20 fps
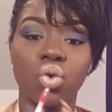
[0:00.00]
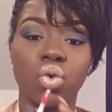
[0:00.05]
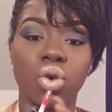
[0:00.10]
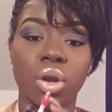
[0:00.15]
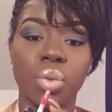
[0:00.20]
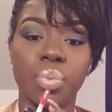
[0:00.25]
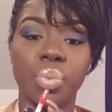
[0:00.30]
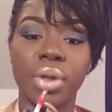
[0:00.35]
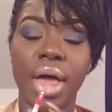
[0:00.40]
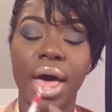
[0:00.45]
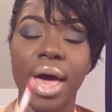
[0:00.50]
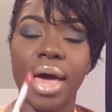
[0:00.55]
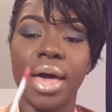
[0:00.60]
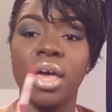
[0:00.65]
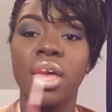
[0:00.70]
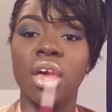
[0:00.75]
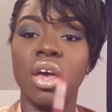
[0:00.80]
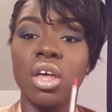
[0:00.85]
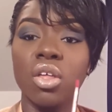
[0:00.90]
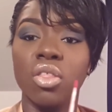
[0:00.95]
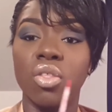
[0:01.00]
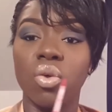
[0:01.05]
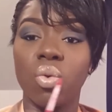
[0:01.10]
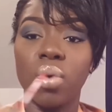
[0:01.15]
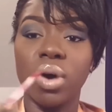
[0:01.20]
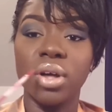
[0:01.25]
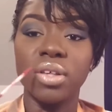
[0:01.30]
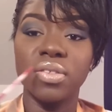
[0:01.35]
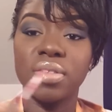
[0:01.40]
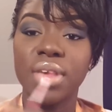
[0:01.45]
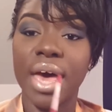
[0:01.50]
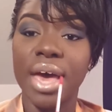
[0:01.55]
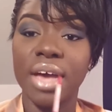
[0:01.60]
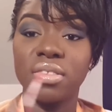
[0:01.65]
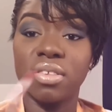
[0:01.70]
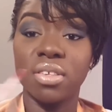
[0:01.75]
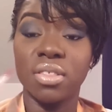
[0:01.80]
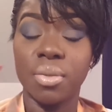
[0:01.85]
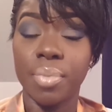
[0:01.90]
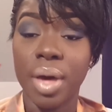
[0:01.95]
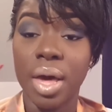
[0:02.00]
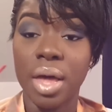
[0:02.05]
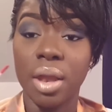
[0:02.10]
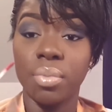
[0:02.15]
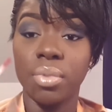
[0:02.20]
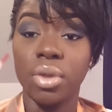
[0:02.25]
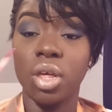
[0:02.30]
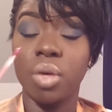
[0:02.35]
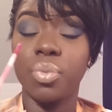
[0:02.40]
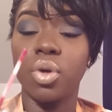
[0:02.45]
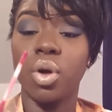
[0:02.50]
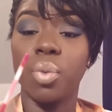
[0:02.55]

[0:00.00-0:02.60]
you can apply the one side to the bottom lip,